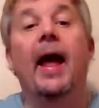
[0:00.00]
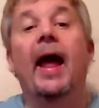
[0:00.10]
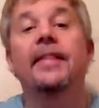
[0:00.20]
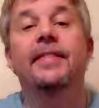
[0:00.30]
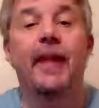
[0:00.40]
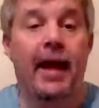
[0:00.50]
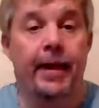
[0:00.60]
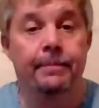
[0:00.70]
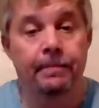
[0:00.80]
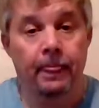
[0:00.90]
And
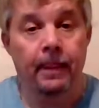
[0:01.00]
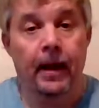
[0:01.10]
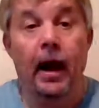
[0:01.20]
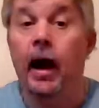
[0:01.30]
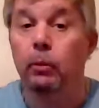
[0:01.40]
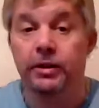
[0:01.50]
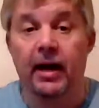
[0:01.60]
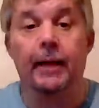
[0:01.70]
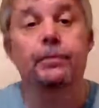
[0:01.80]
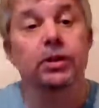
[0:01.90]
then I would
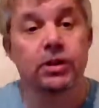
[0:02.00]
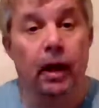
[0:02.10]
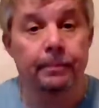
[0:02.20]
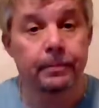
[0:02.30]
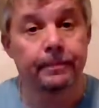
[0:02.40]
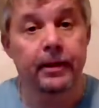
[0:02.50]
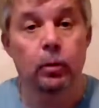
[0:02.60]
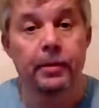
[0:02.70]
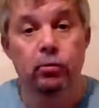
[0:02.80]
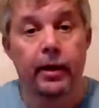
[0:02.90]
type this up, it
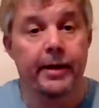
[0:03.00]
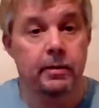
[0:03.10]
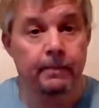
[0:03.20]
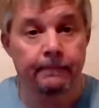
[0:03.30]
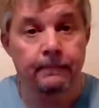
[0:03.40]
would be written,